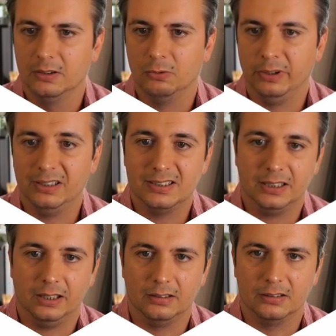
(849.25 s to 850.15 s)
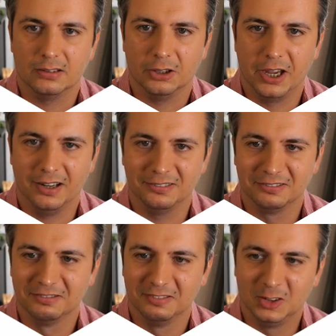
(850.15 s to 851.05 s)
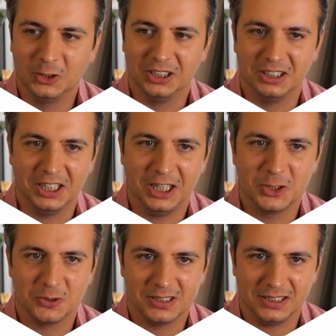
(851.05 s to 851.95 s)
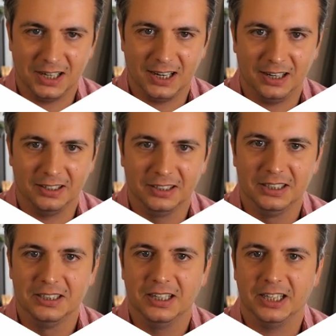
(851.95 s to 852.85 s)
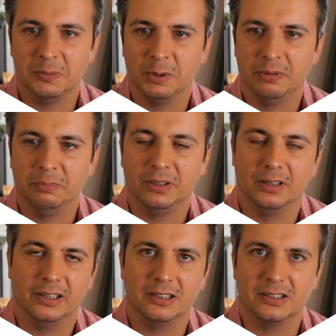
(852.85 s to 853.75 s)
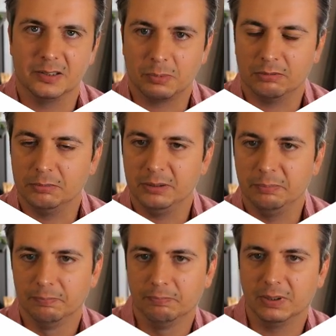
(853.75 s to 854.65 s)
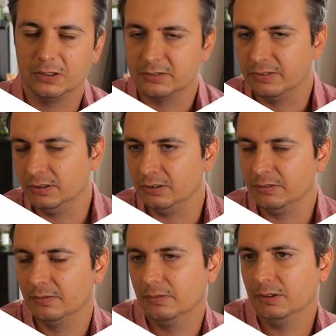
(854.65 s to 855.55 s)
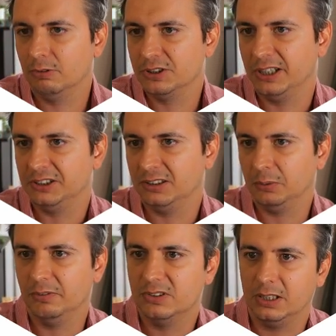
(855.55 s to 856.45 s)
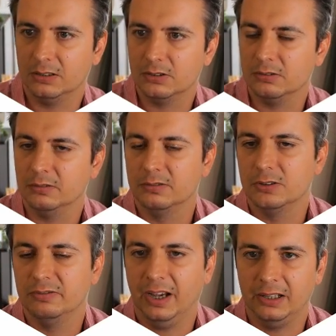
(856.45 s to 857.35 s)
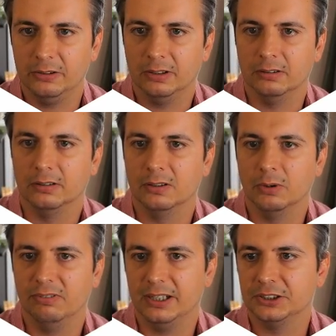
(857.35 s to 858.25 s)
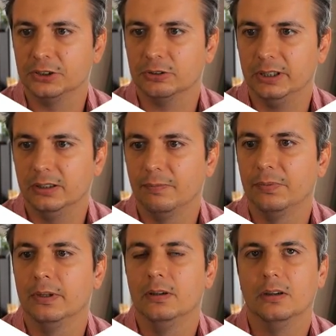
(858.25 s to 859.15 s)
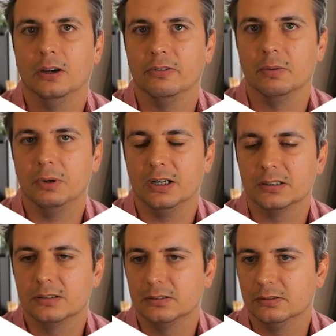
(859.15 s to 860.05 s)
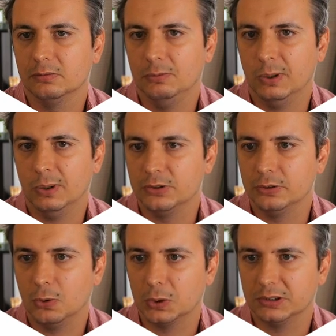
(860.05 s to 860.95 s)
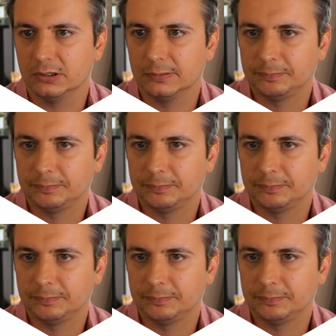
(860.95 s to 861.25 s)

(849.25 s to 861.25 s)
Real estate is looking dangerously high at the moment, but I think this is probably because of the rotation that we've seen to value and the reflation trade over the past 1 to 2 quarters.